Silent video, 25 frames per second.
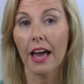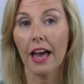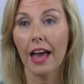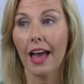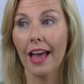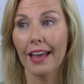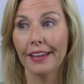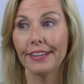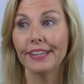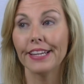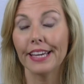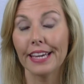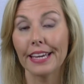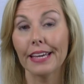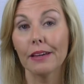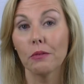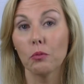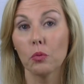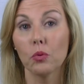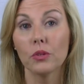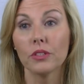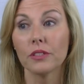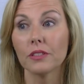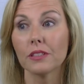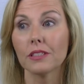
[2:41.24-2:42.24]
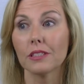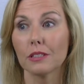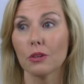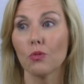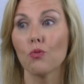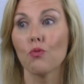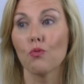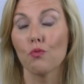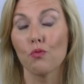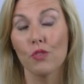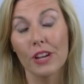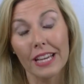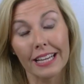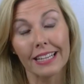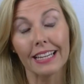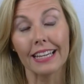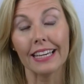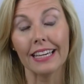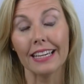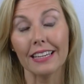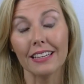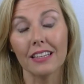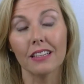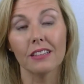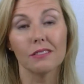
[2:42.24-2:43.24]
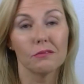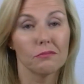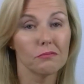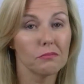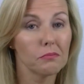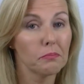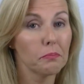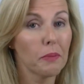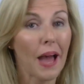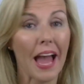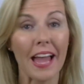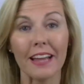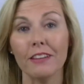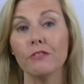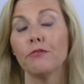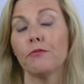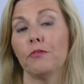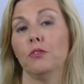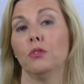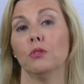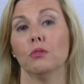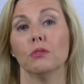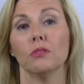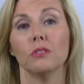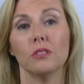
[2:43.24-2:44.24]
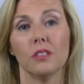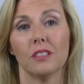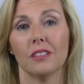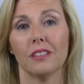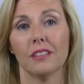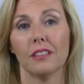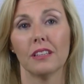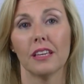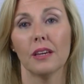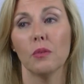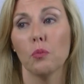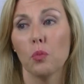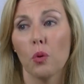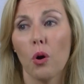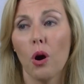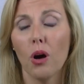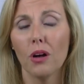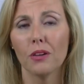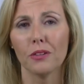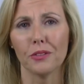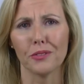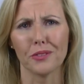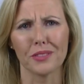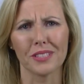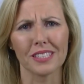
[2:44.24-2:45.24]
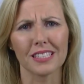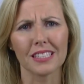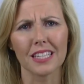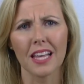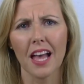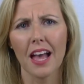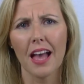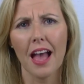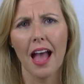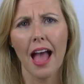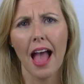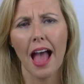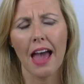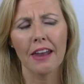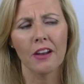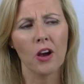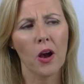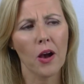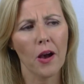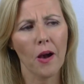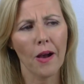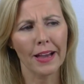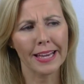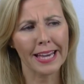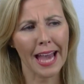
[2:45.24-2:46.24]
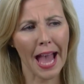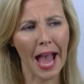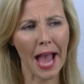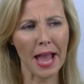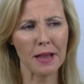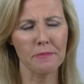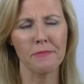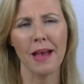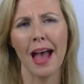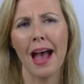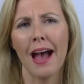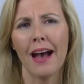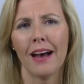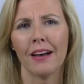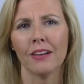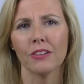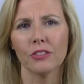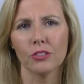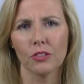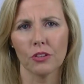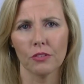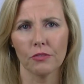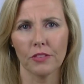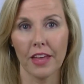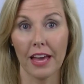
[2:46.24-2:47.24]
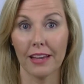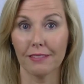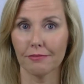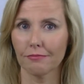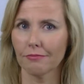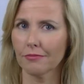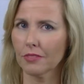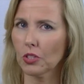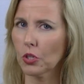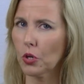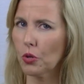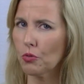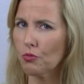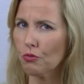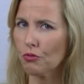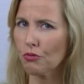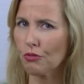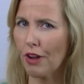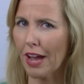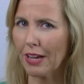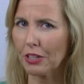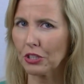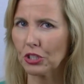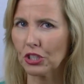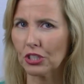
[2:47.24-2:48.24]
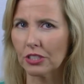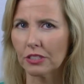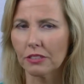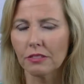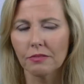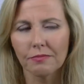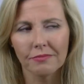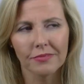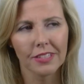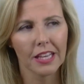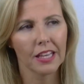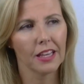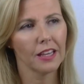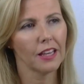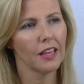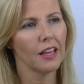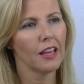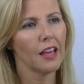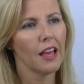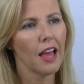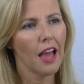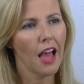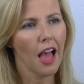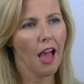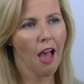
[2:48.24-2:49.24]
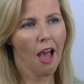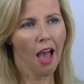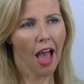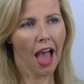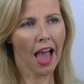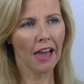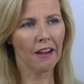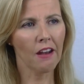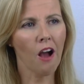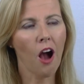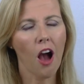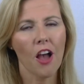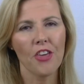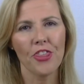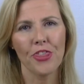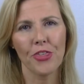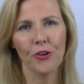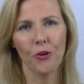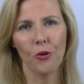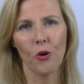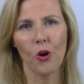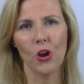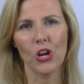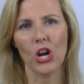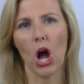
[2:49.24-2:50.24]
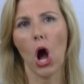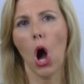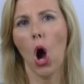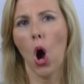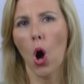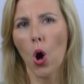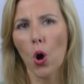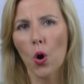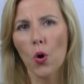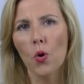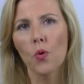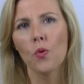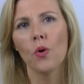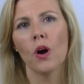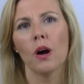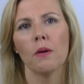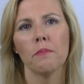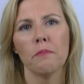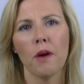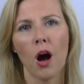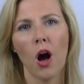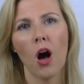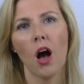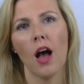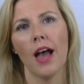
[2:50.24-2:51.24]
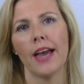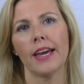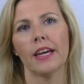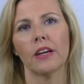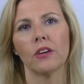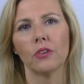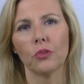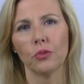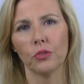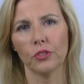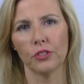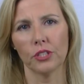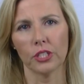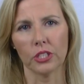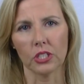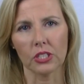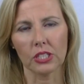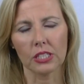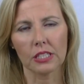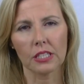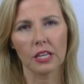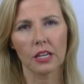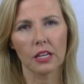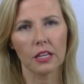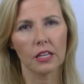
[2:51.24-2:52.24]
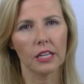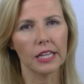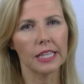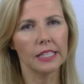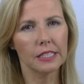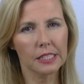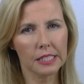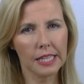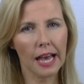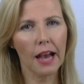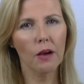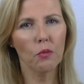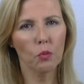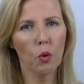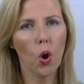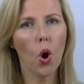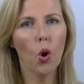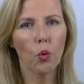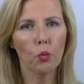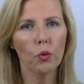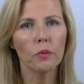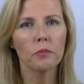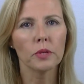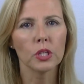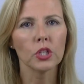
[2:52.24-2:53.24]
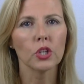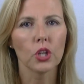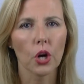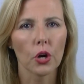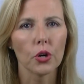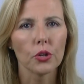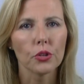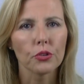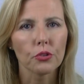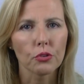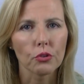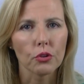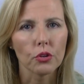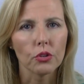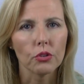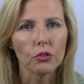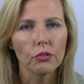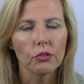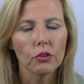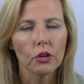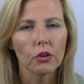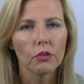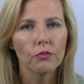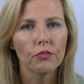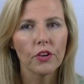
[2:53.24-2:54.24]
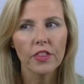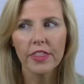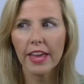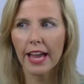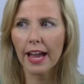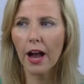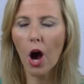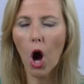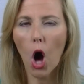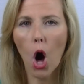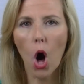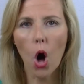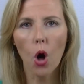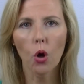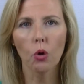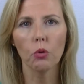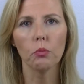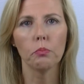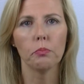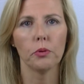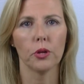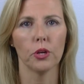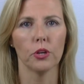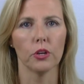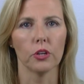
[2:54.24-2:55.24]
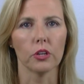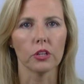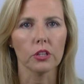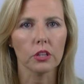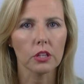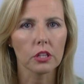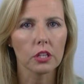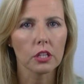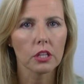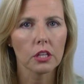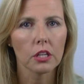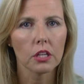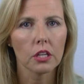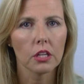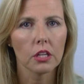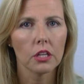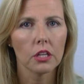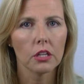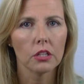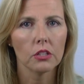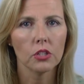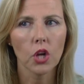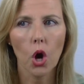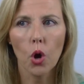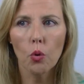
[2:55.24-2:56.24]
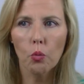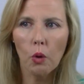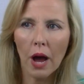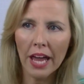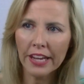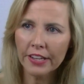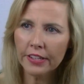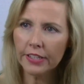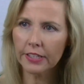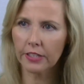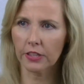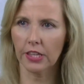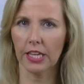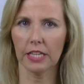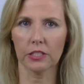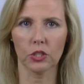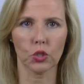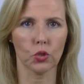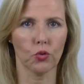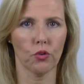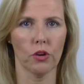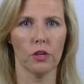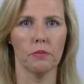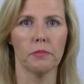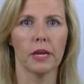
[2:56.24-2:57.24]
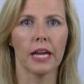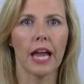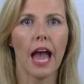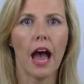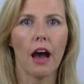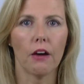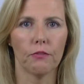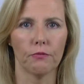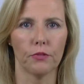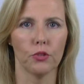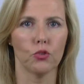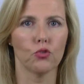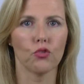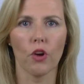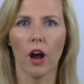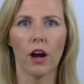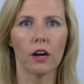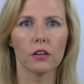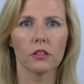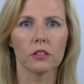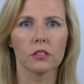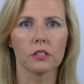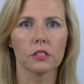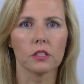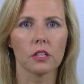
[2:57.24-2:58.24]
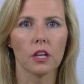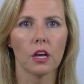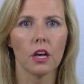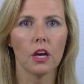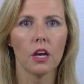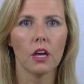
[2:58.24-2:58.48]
And it was really painful. It was. And I came out of that contraction and I thought, oh my goodness, is that what women go through for their whole birth? No wonder they're screaming out for drugs.